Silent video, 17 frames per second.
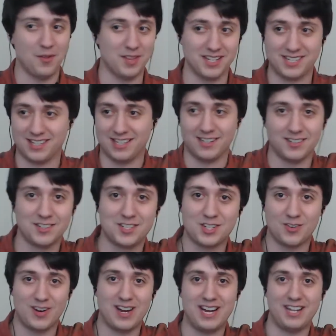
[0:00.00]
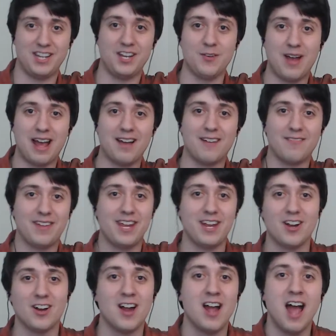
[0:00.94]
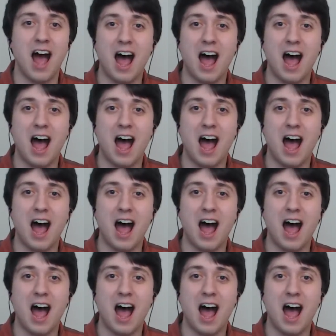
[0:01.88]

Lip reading: this little screen you have here.